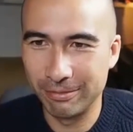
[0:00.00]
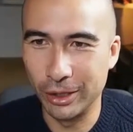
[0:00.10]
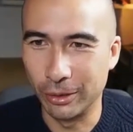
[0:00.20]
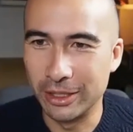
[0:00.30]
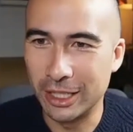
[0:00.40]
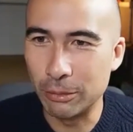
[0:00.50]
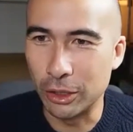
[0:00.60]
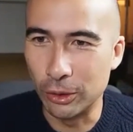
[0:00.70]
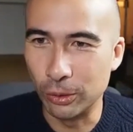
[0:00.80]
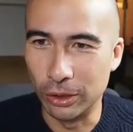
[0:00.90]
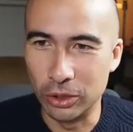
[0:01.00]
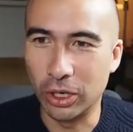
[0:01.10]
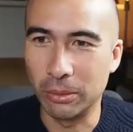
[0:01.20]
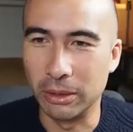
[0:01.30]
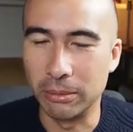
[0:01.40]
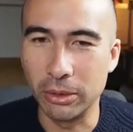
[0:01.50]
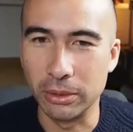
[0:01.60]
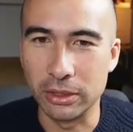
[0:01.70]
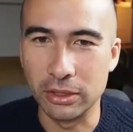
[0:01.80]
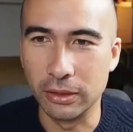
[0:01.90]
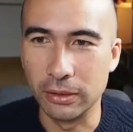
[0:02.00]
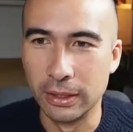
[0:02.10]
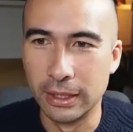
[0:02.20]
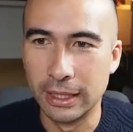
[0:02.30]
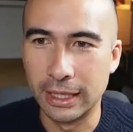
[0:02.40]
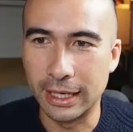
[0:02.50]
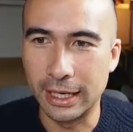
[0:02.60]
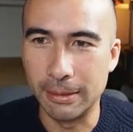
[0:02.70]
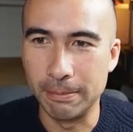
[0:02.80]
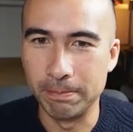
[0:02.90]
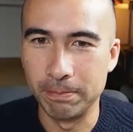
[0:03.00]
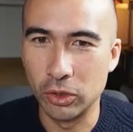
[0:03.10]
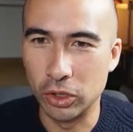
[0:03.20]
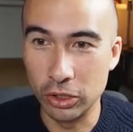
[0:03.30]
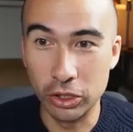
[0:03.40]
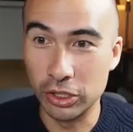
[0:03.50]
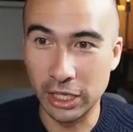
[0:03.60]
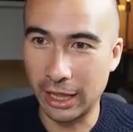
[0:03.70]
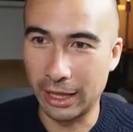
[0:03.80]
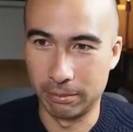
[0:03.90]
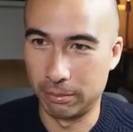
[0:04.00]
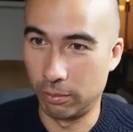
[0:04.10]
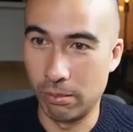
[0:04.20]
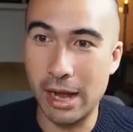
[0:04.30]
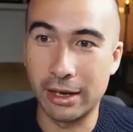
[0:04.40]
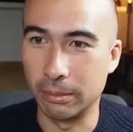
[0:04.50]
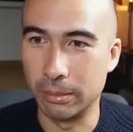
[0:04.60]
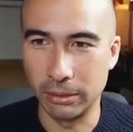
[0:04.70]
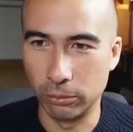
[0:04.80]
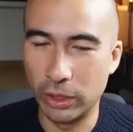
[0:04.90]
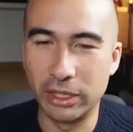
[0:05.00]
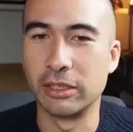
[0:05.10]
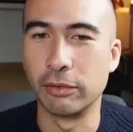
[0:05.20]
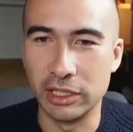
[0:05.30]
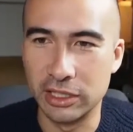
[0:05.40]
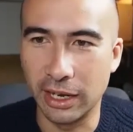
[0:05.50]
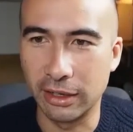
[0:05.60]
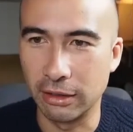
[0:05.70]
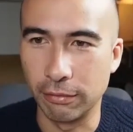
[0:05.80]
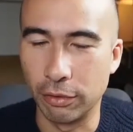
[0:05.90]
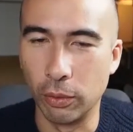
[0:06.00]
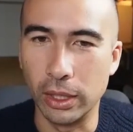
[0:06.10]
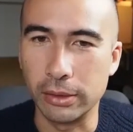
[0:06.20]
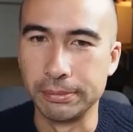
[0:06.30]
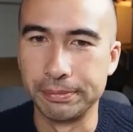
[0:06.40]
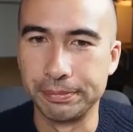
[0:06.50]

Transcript: it seems to do the job at the moment? So do you see that market being relatively stagnant for a while?